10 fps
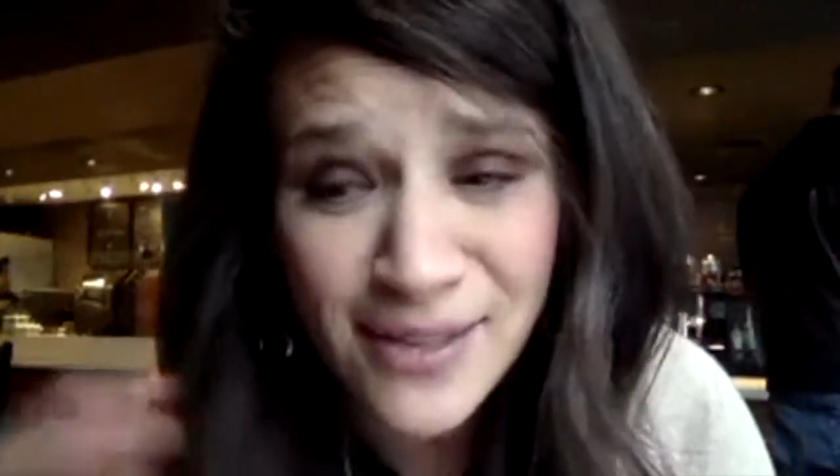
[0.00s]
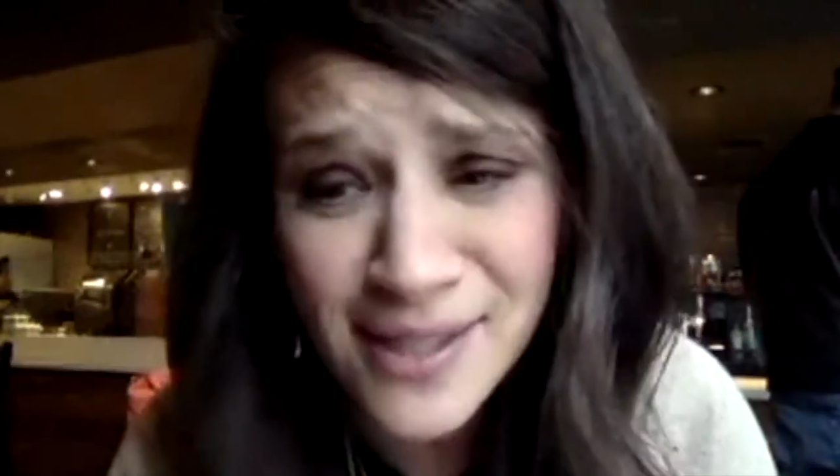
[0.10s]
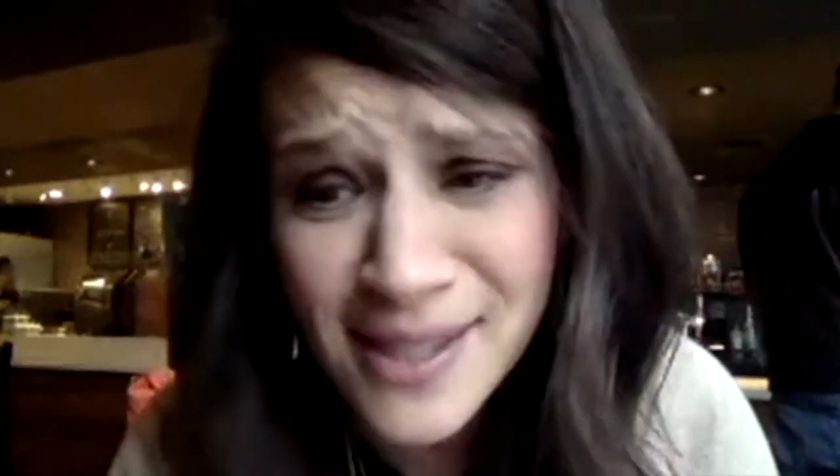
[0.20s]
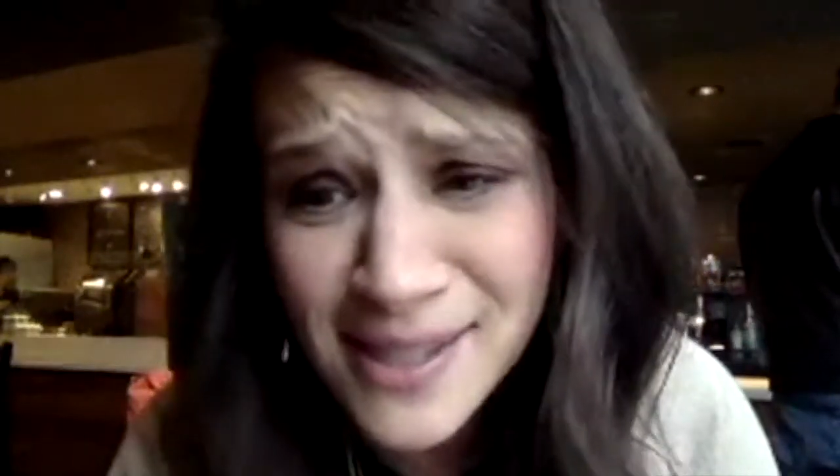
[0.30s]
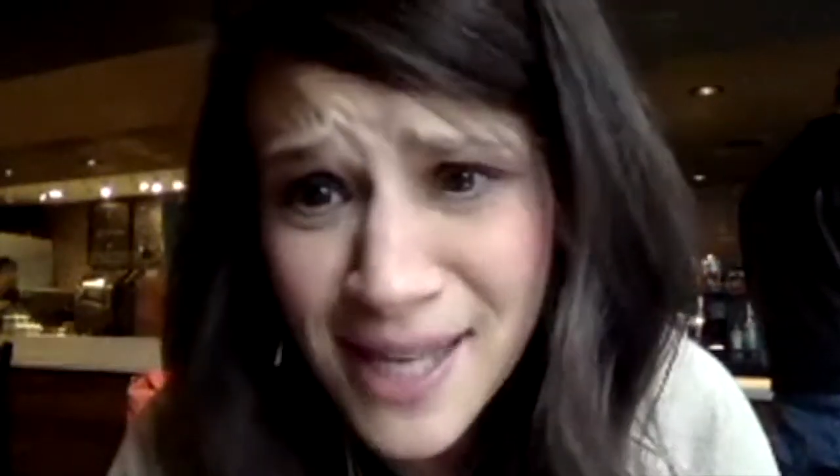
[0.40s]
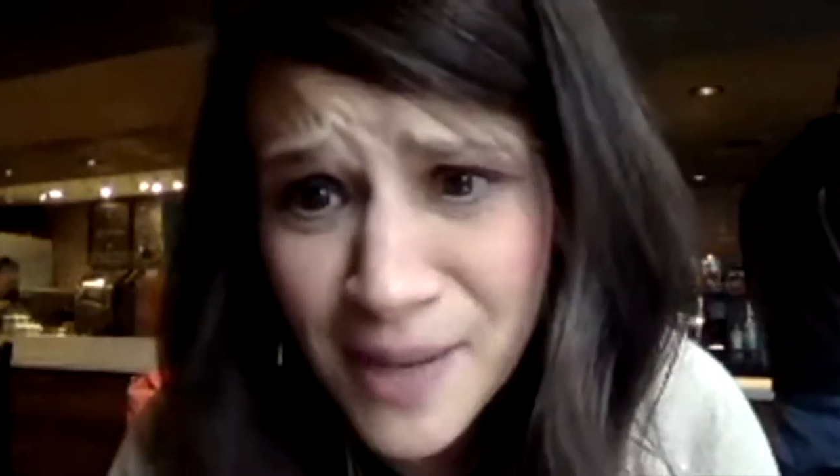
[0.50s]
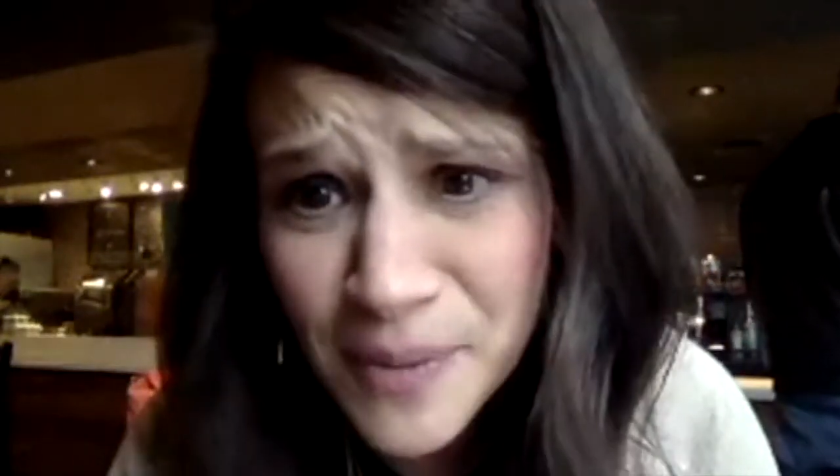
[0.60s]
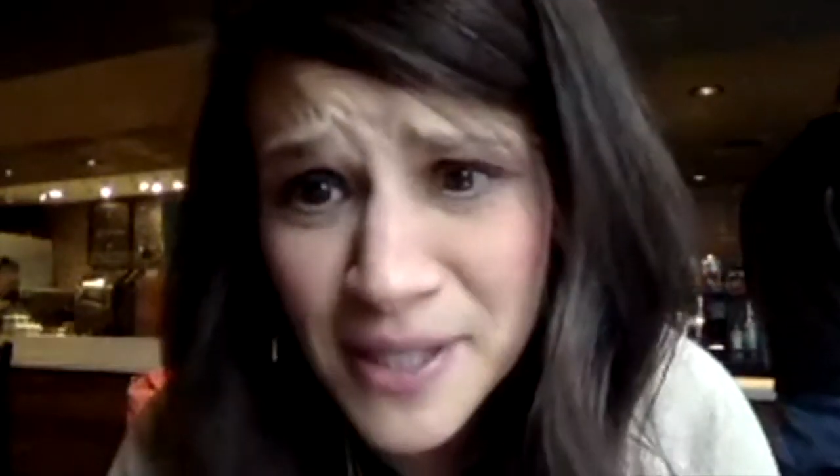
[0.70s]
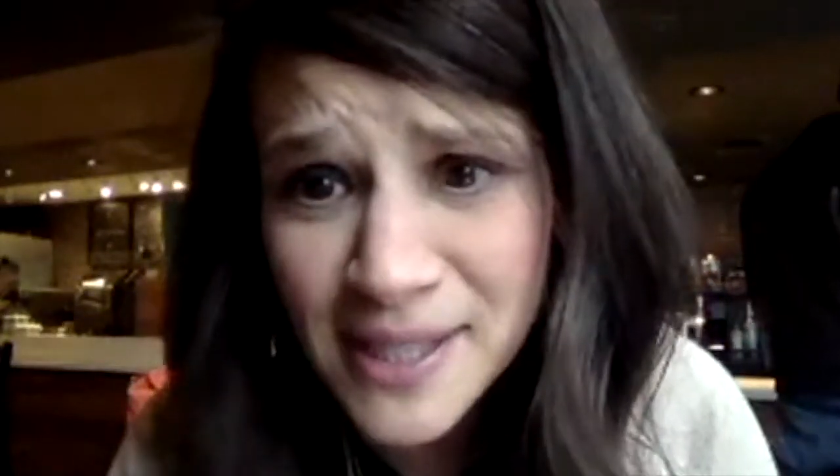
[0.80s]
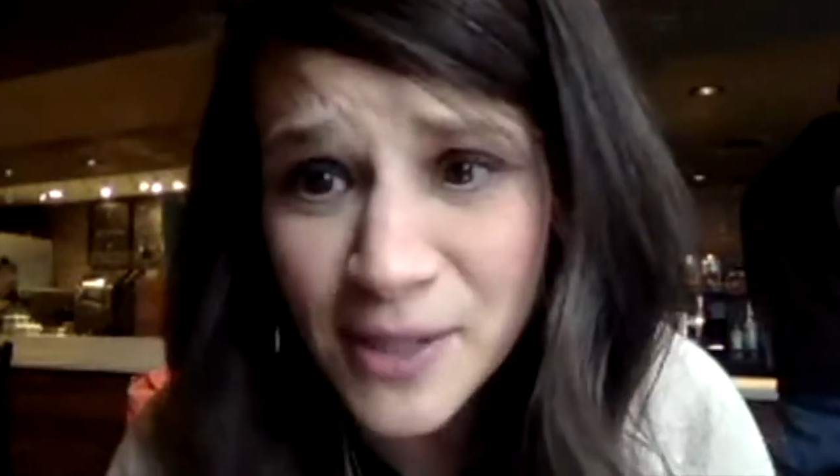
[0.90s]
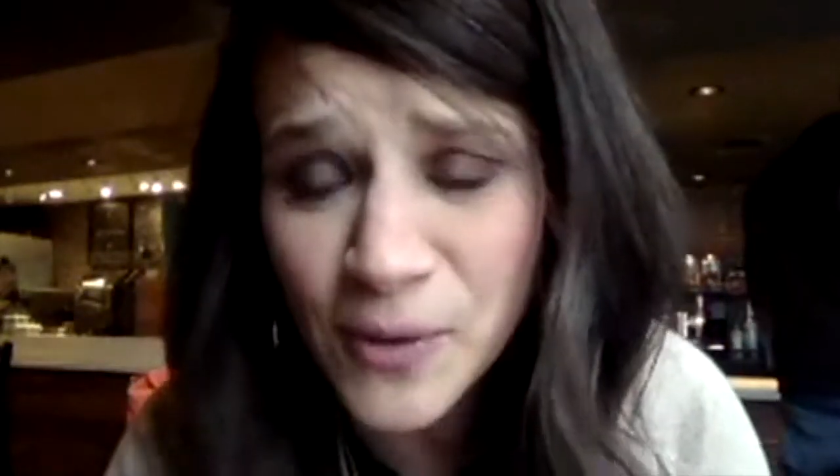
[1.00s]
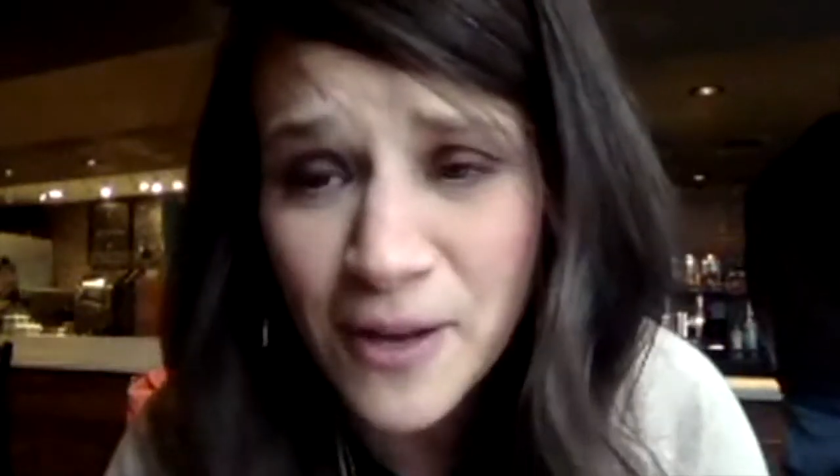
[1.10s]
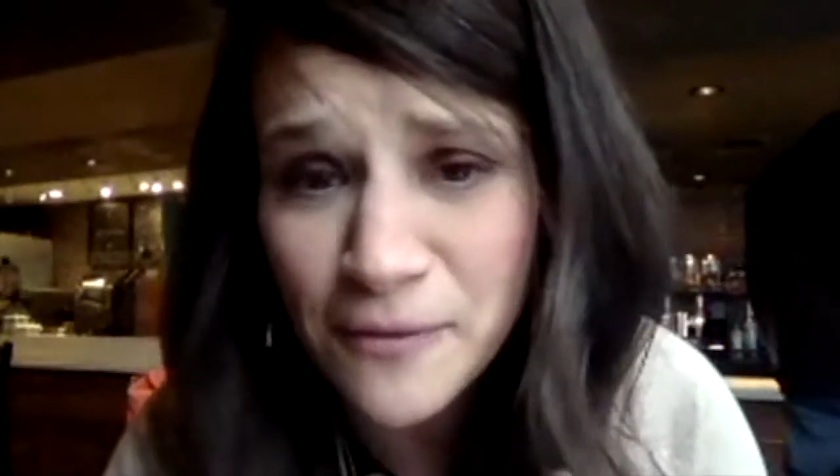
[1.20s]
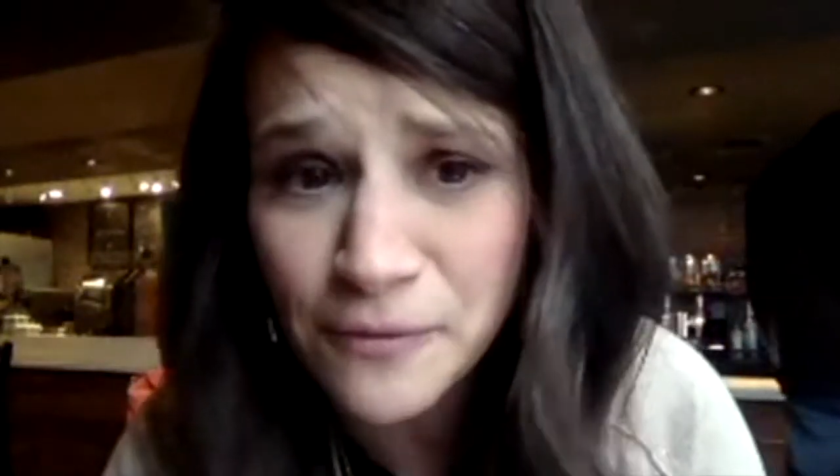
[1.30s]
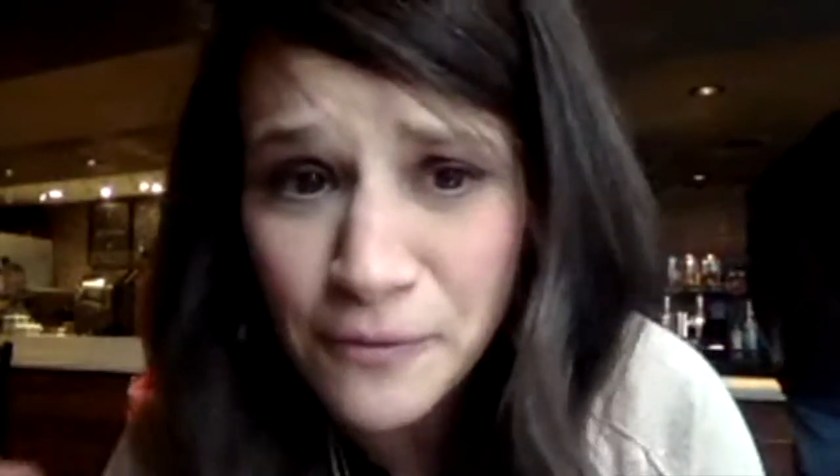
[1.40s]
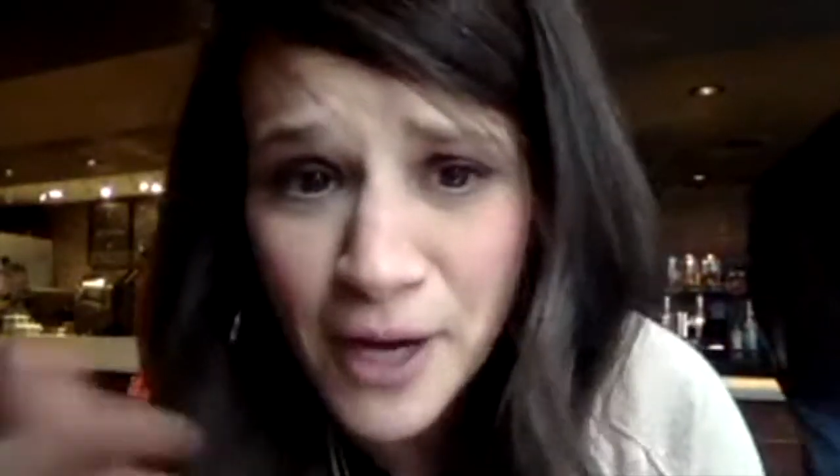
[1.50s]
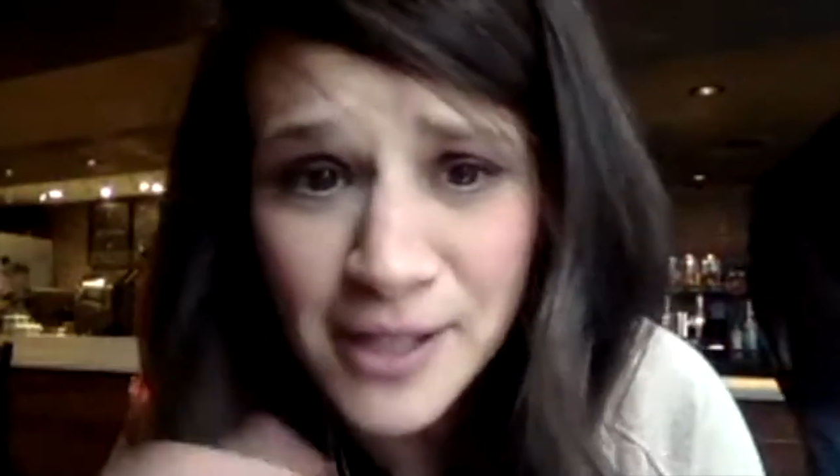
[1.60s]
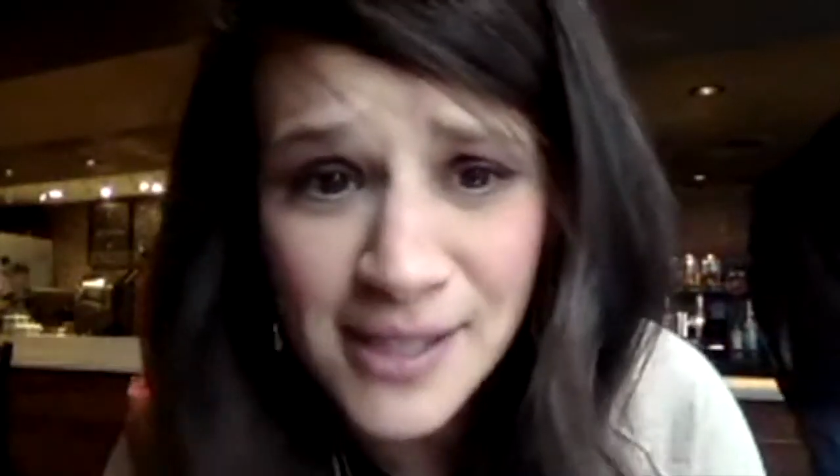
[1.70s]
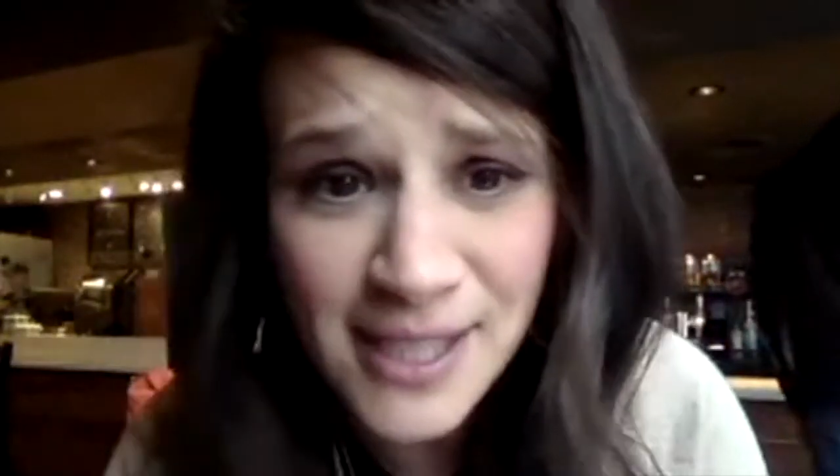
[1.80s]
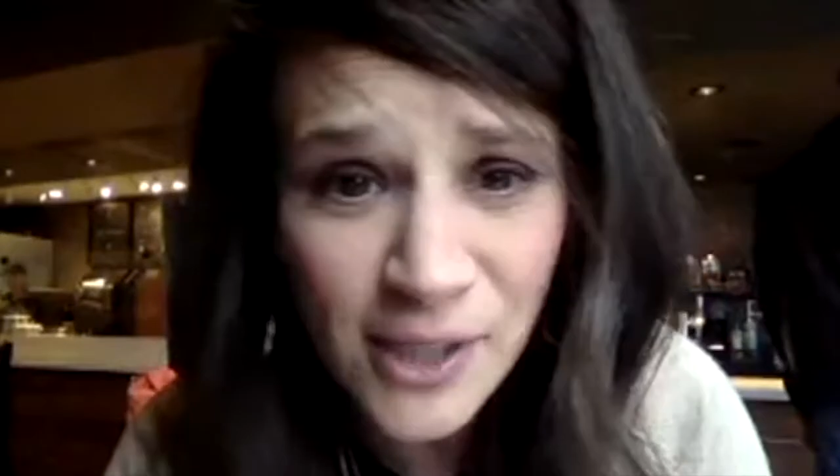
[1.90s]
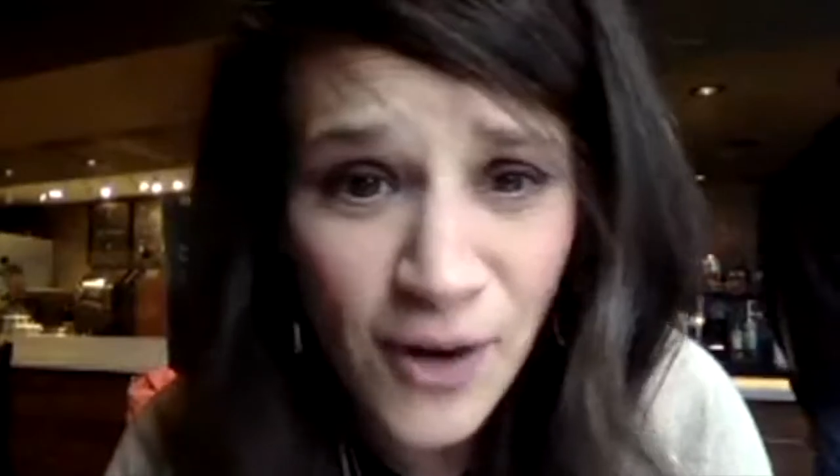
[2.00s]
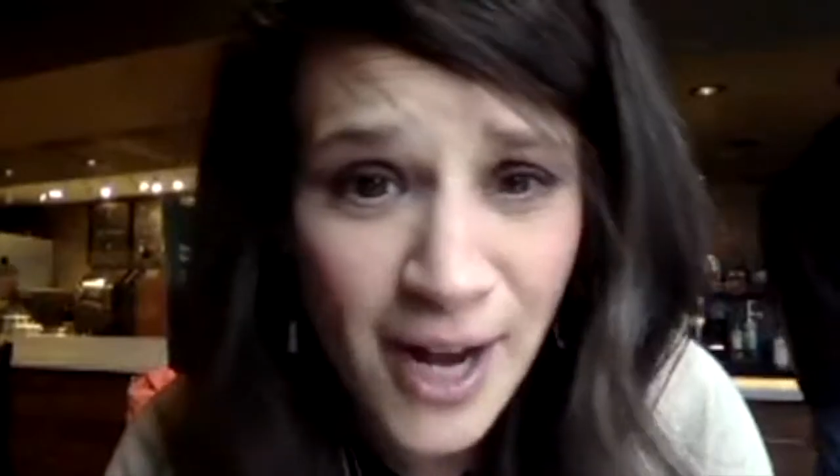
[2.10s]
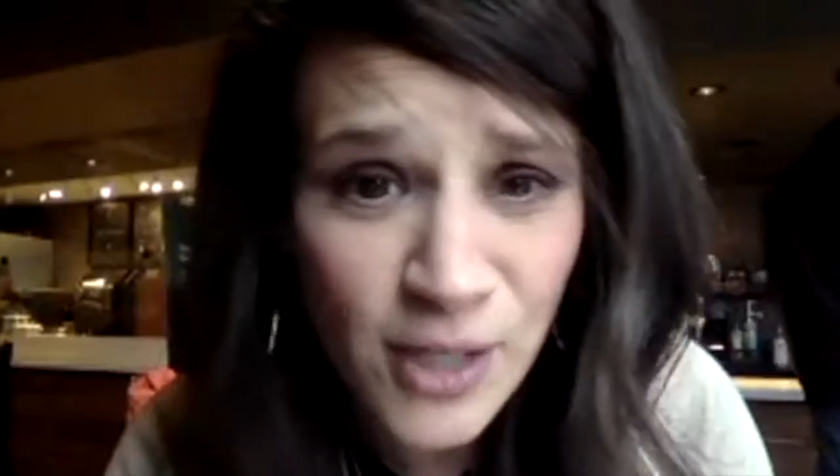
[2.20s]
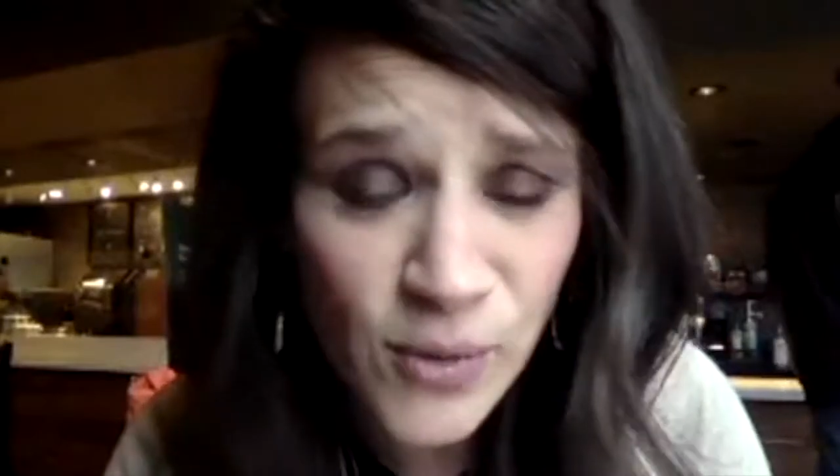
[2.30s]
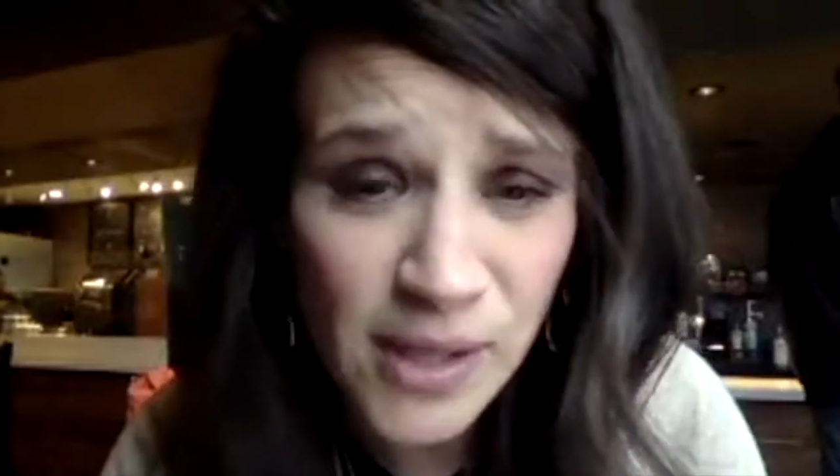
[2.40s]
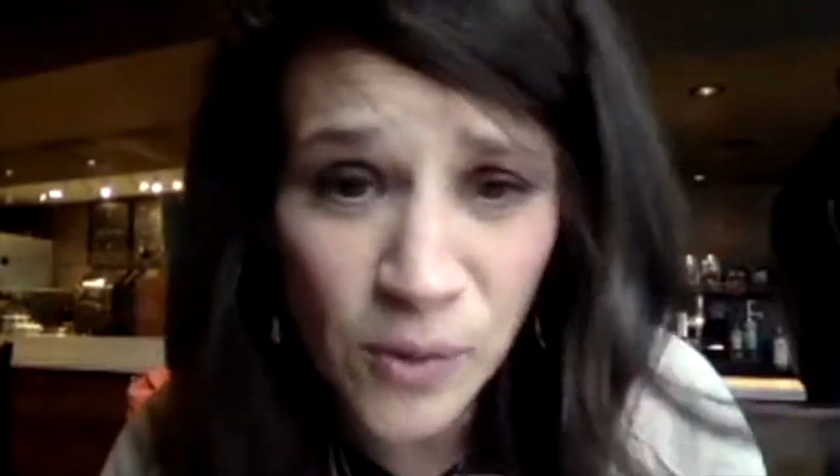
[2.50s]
and this is sad because I don't have friends to interact with.